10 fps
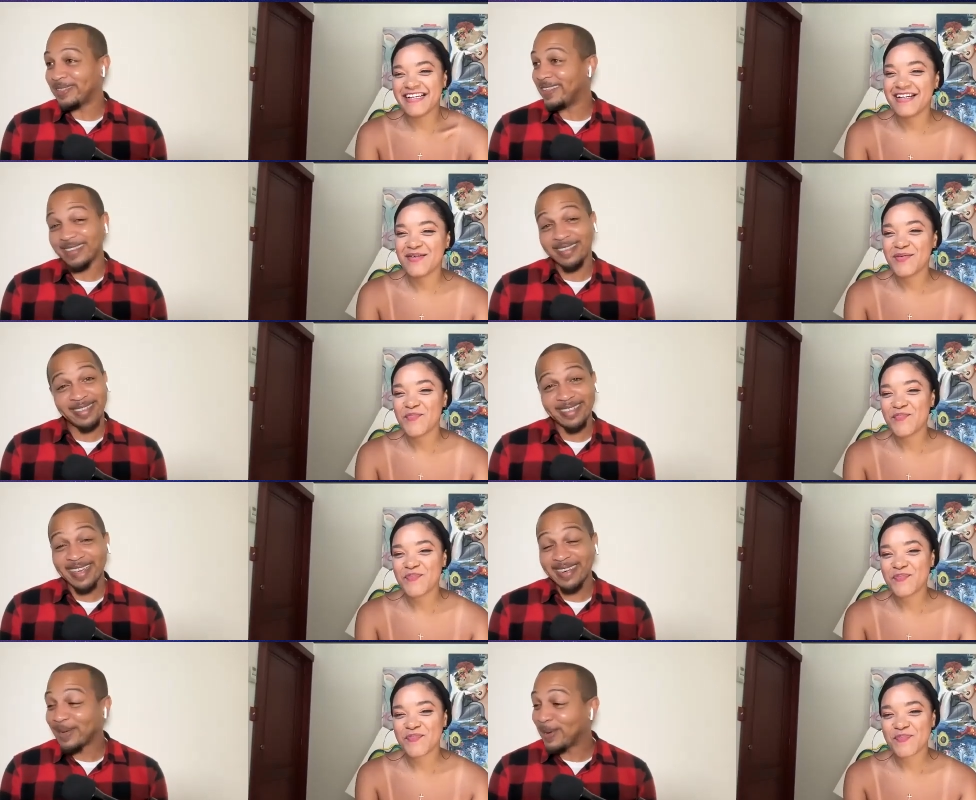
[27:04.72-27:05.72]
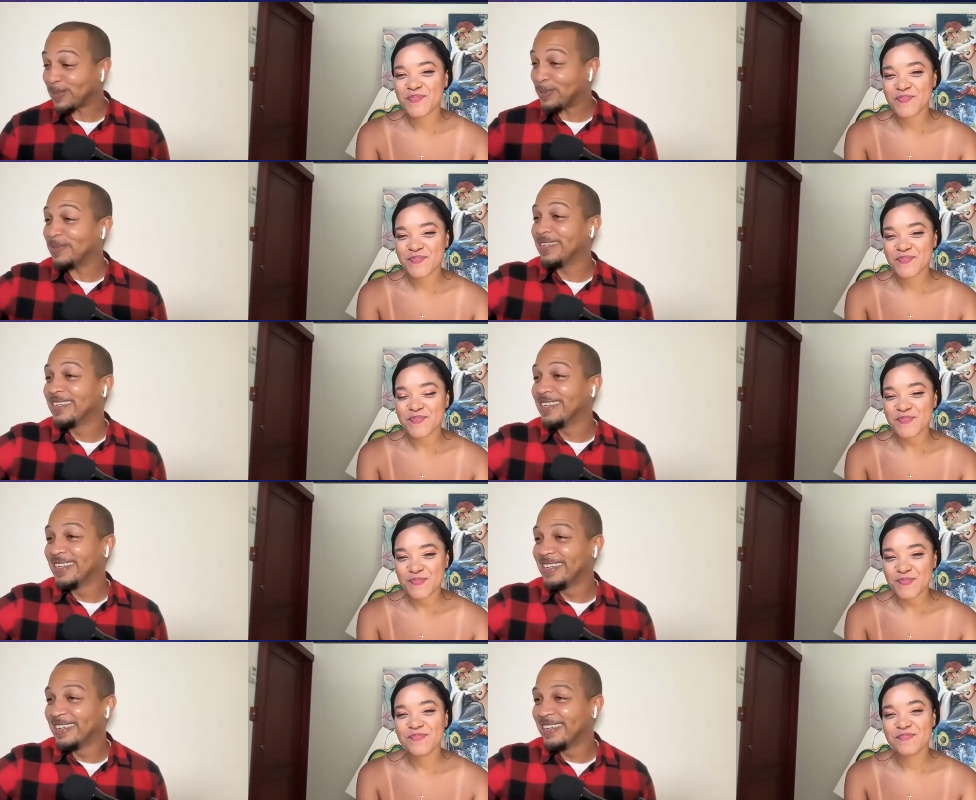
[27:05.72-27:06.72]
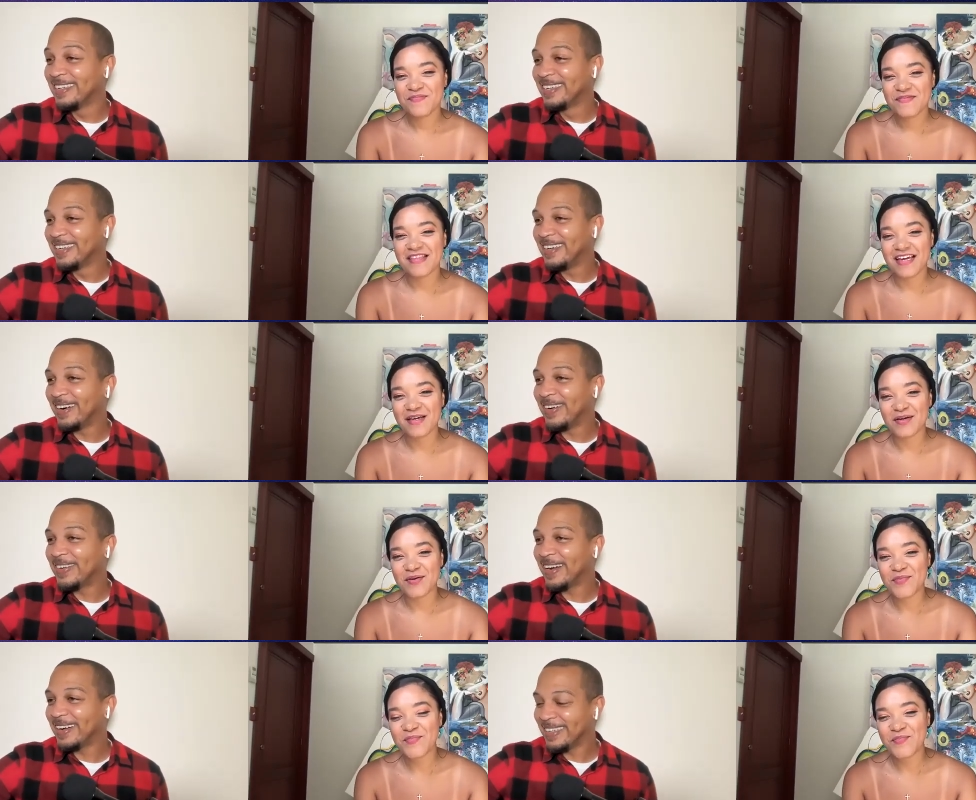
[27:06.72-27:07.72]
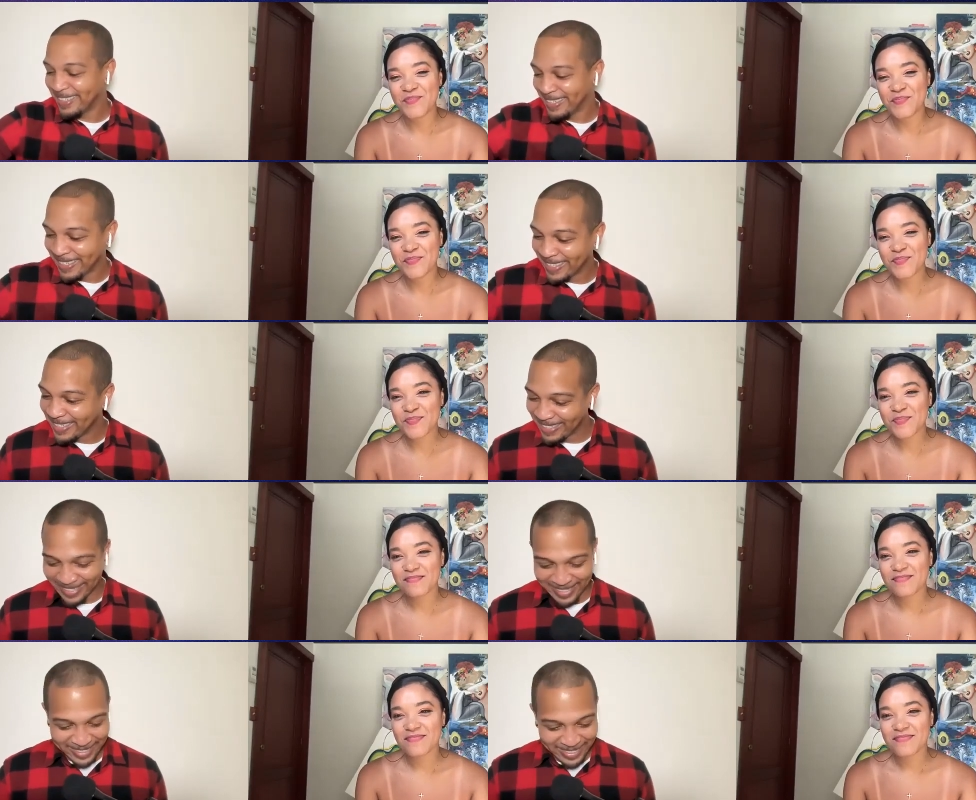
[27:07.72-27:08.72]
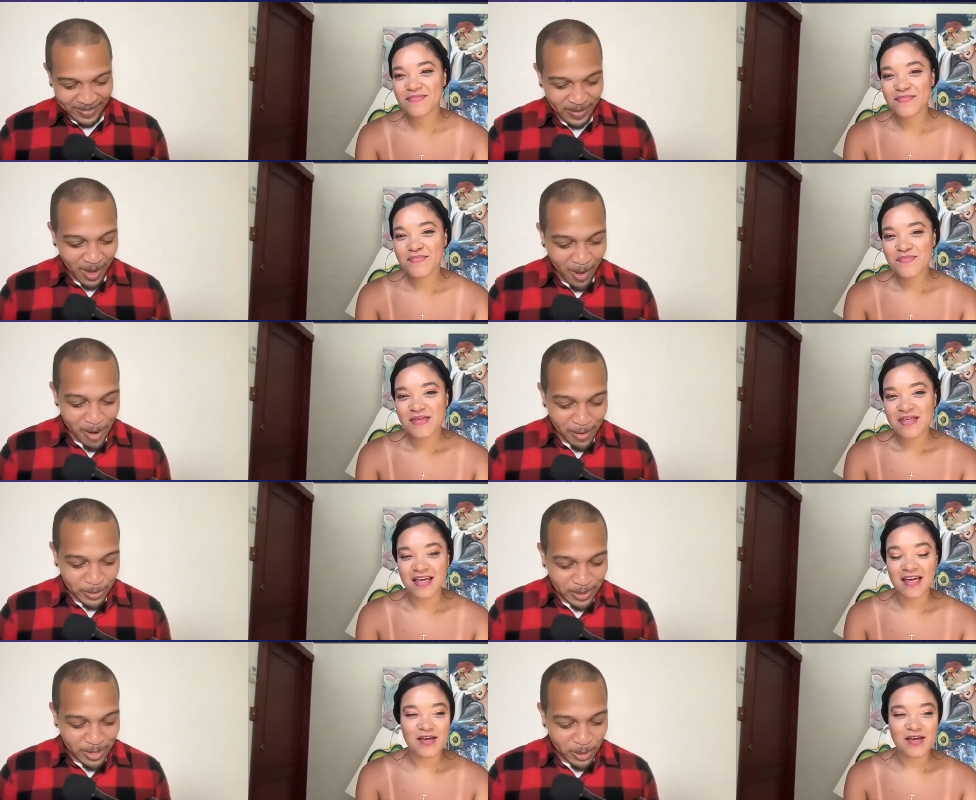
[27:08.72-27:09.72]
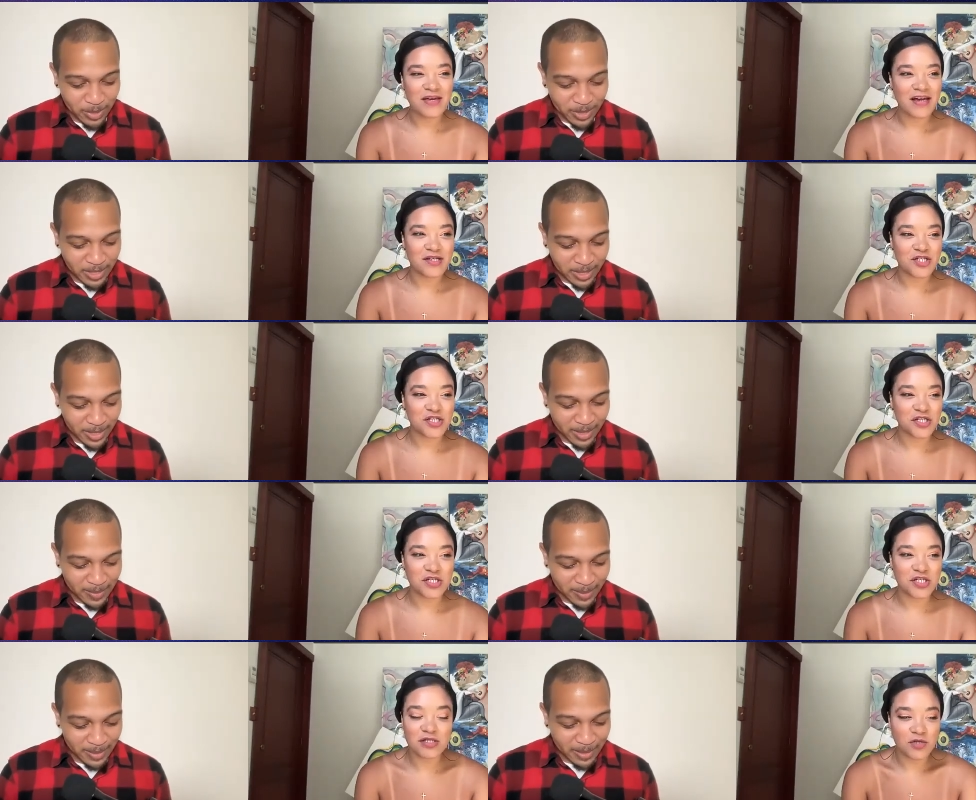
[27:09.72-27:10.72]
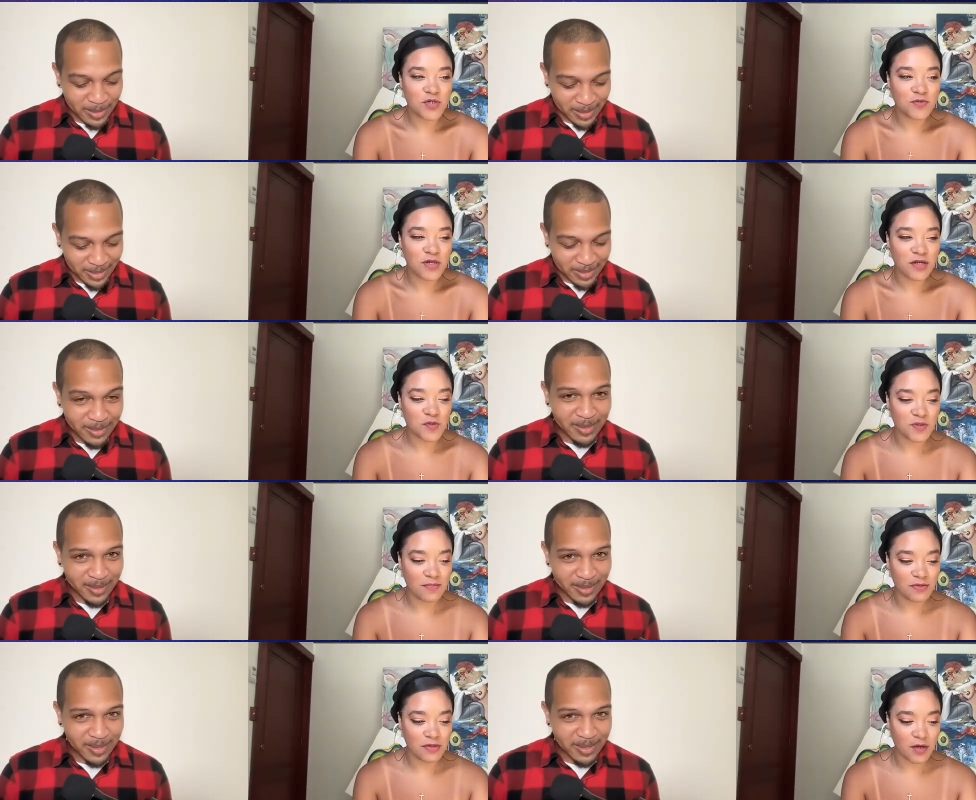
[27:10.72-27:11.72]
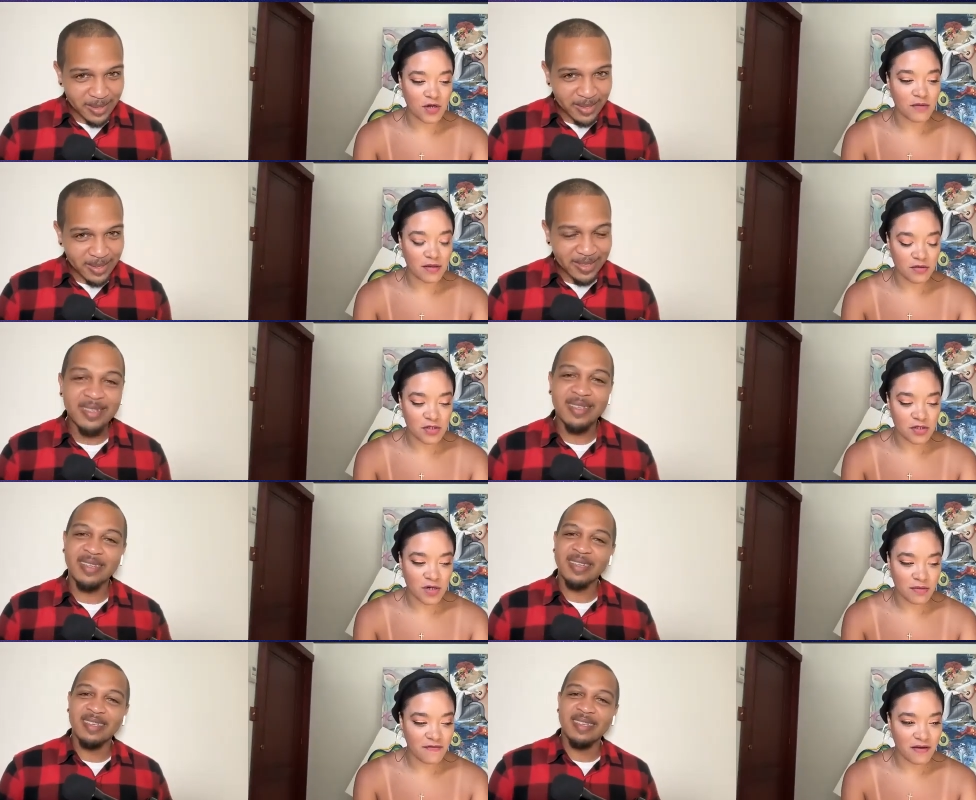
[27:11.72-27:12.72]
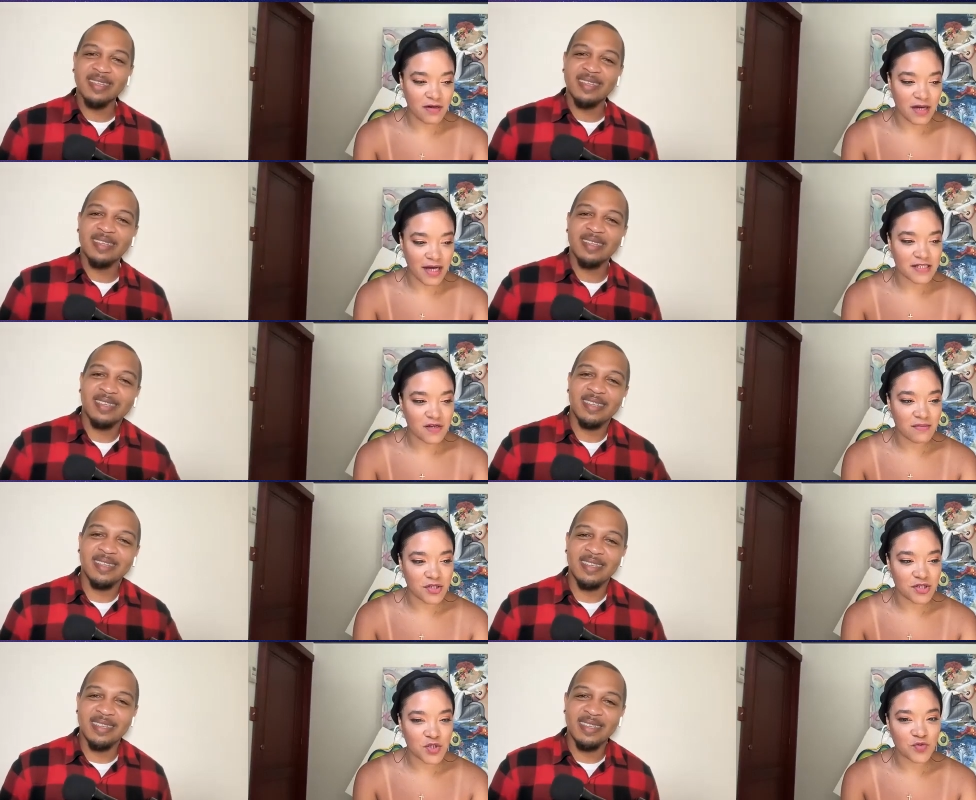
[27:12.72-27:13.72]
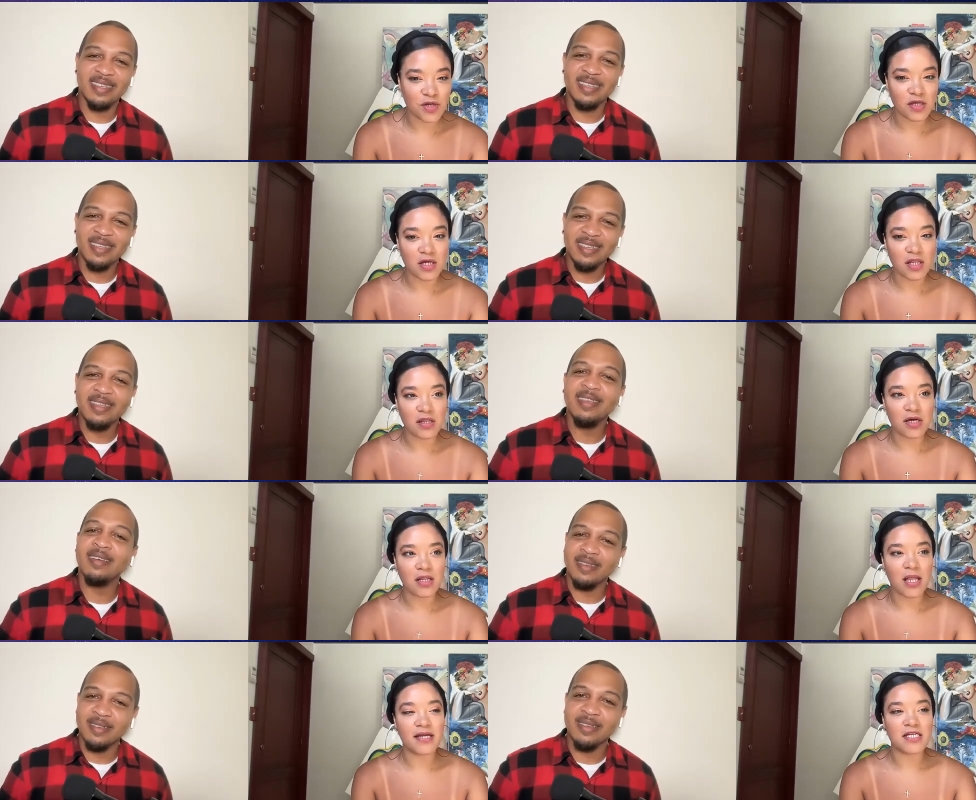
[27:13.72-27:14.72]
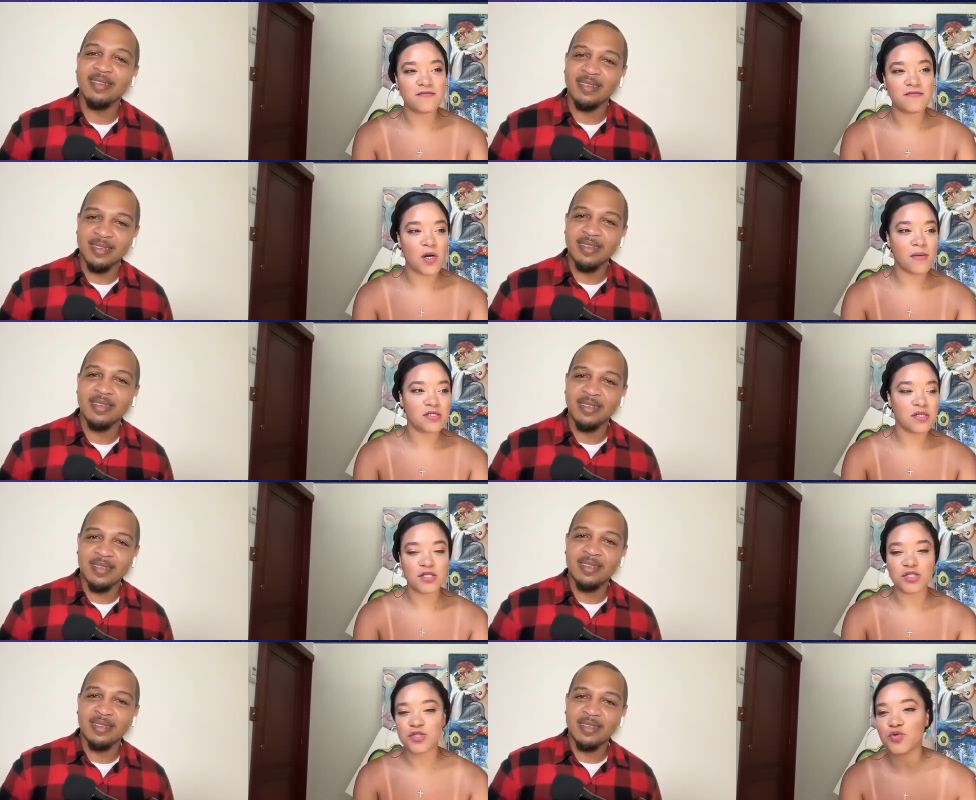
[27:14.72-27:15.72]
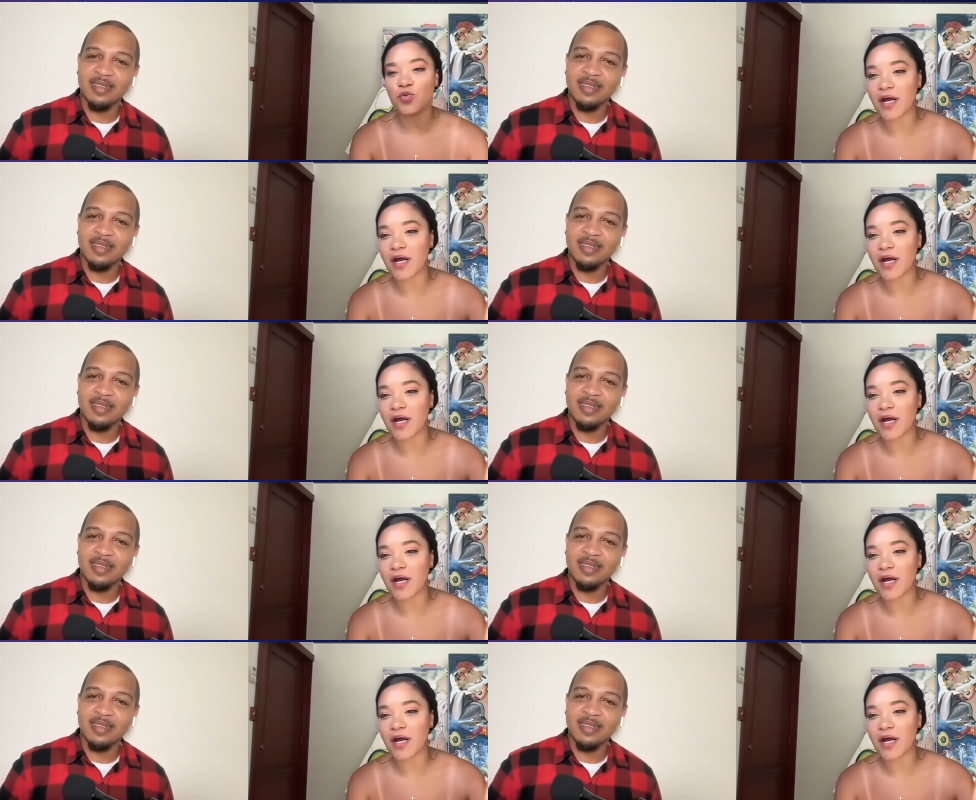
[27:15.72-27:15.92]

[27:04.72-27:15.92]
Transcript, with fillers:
Speaker 1: that's that's awesome. Okay. All right. Thank you. Yeah,
Speaker 2: she, she, was one of those people, like one of my, those are one of my favorite kinds of commissions where the, yeah. the client is very much like, just do